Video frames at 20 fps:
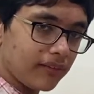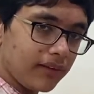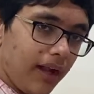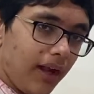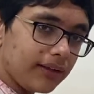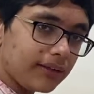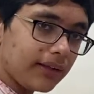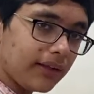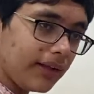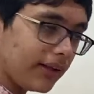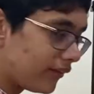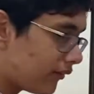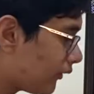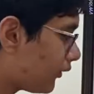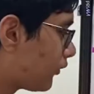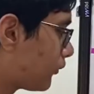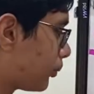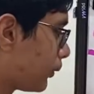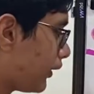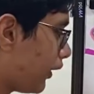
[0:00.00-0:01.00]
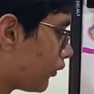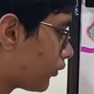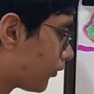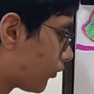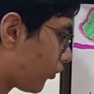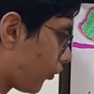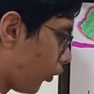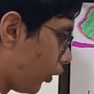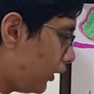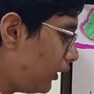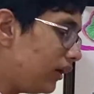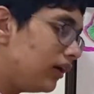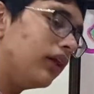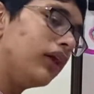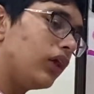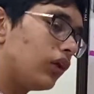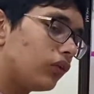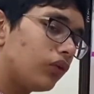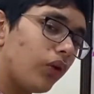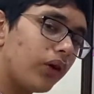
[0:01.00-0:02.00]
Land can exist without soil,
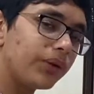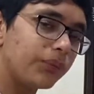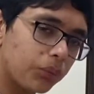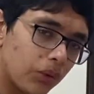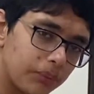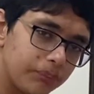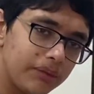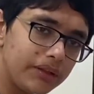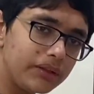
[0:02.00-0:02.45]
though it won't be